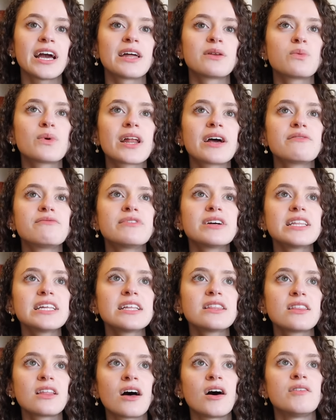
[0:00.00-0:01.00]
And what I
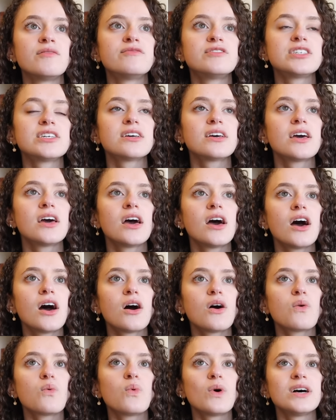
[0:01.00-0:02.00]
really loved
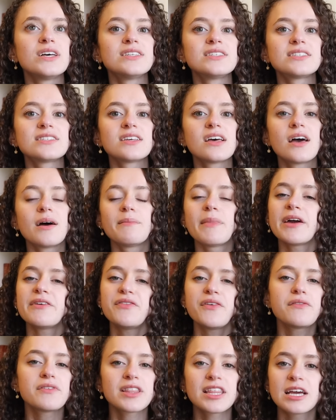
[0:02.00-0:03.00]
was, my
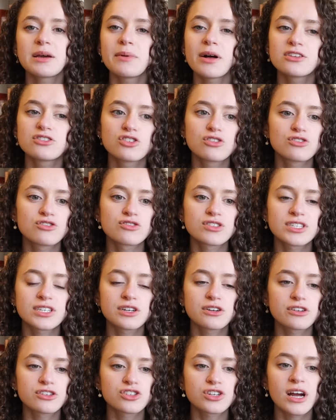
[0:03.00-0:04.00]
favorite thing about children's
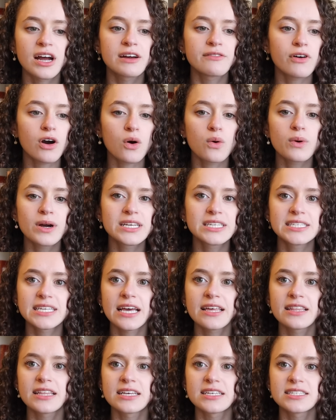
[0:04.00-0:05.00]
literature, I always
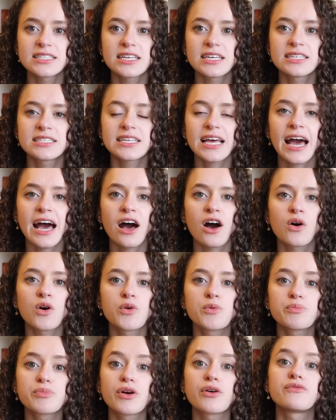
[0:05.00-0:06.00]
say this, is
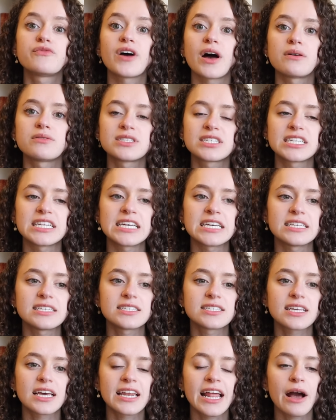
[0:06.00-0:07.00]
how profound it
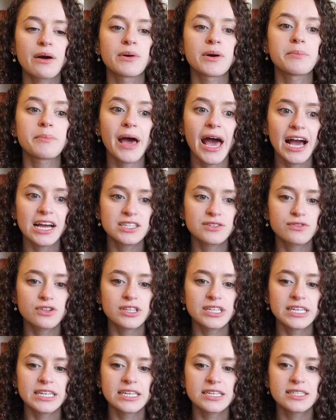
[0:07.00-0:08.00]
is and how
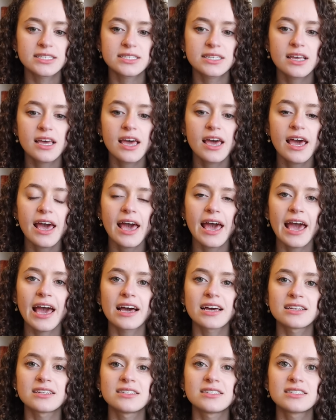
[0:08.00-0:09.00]
impactful it is,
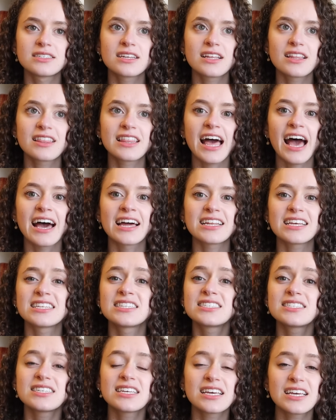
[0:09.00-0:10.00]
and that
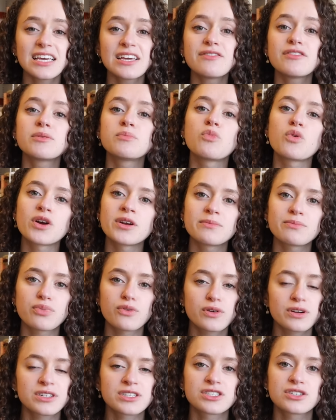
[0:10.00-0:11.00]
it's even more
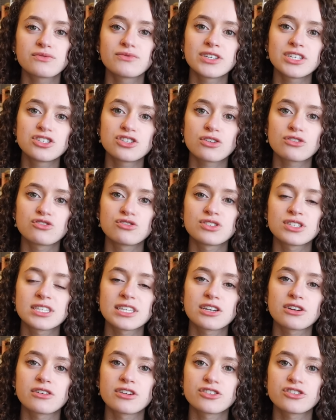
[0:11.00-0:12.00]
important to read children's
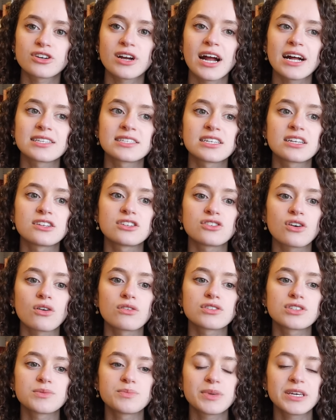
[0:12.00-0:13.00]
literature as an
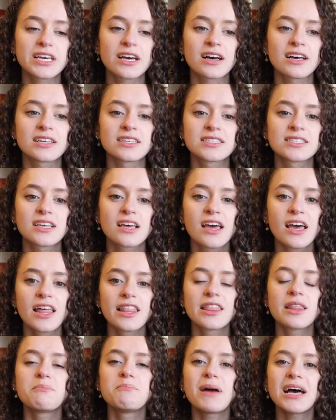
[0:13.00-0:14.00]
adult, because
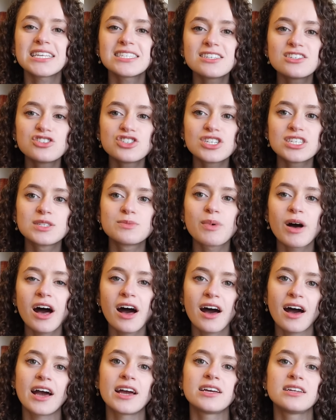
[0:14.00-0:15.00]
the messages
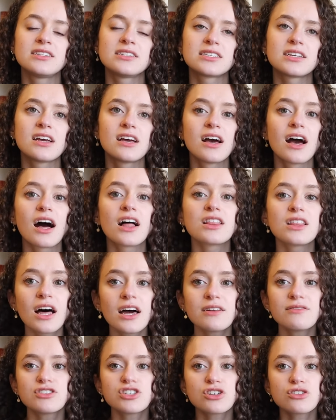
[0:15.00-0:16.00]
behind a
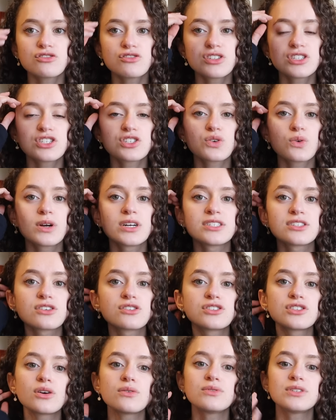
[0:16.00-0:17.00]
lot of children's stories are
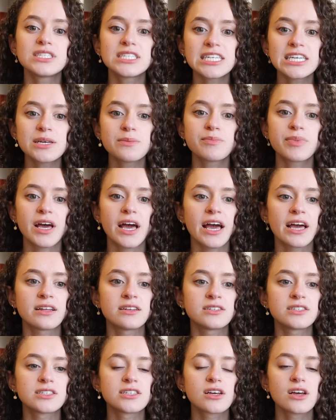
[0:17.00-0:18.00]
so deep
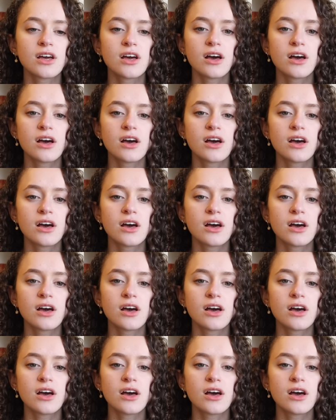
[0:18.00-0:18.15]
and